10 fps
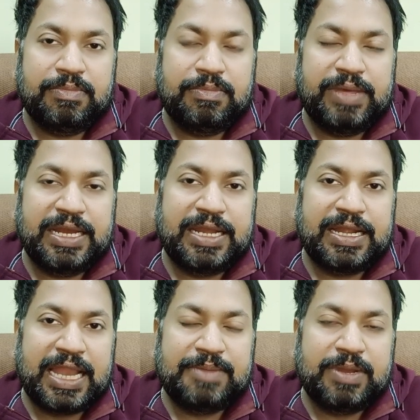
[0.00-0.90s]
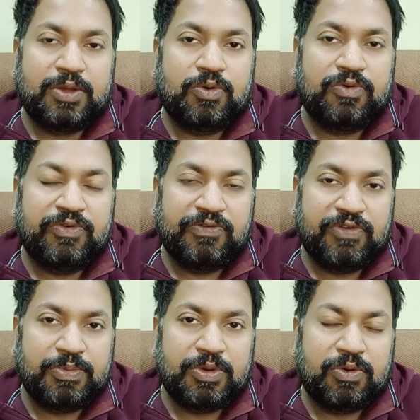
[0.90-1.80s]
make that animal go away
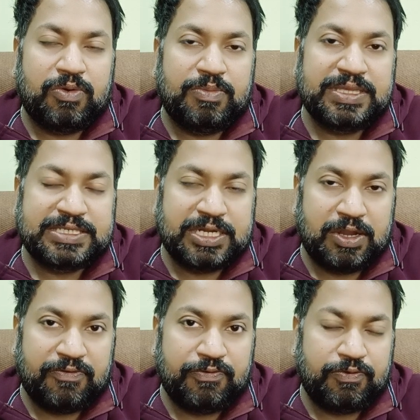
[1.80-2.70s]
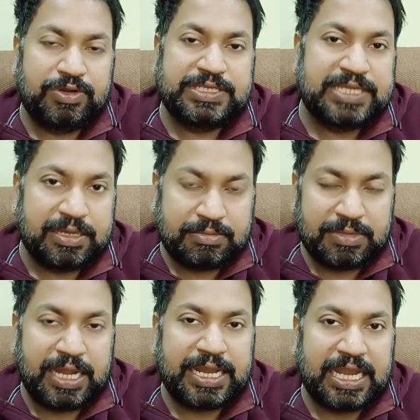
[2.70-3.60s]
from your home instead of forcing
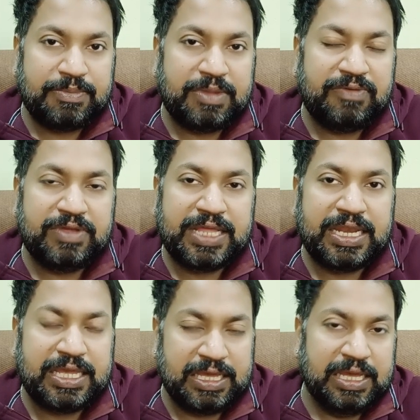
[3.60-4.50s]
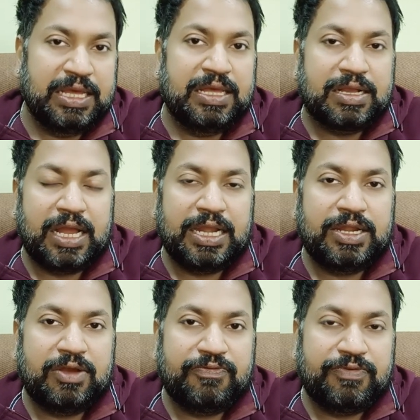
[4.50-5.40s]
that animal with any
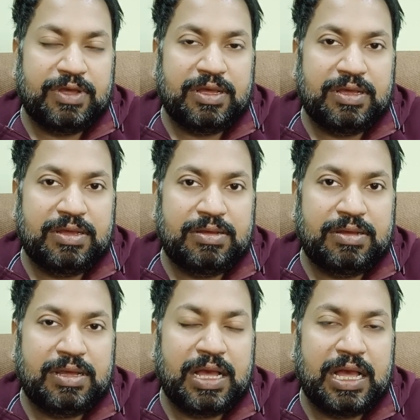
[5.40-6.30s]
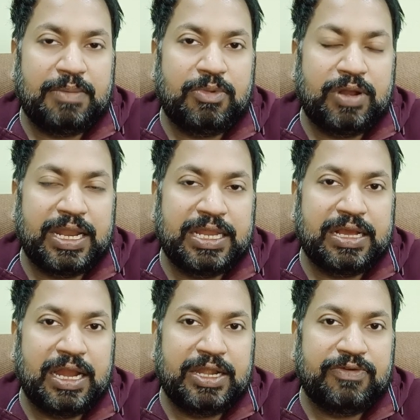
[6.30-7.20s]
kind of harm or any
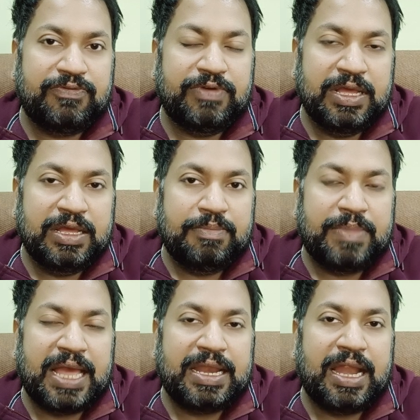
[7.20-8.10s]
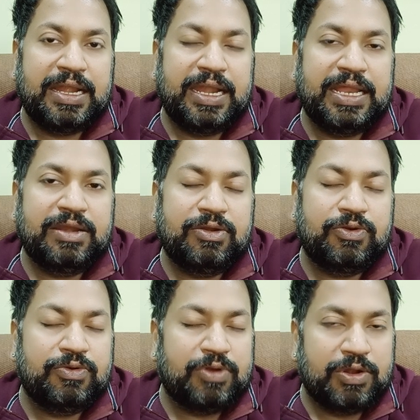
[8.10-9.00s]
kind of manhandling.
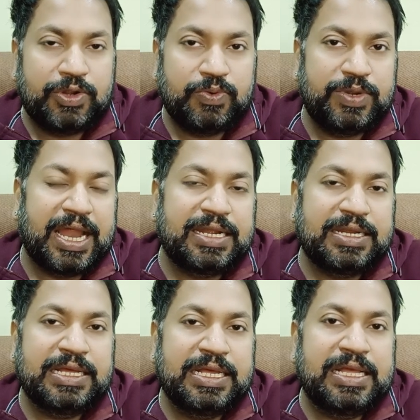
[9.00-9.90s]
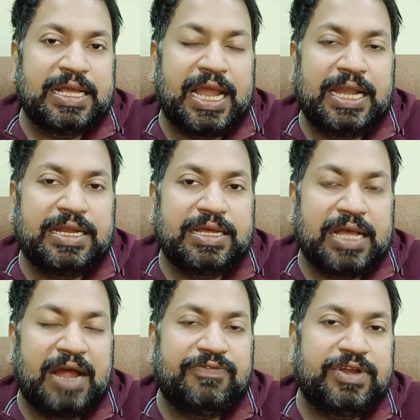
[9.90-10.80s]
Do not do that. And
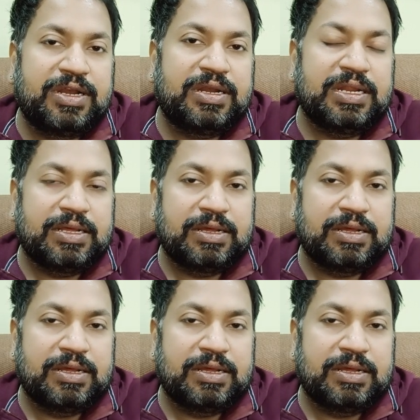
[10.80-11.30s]
after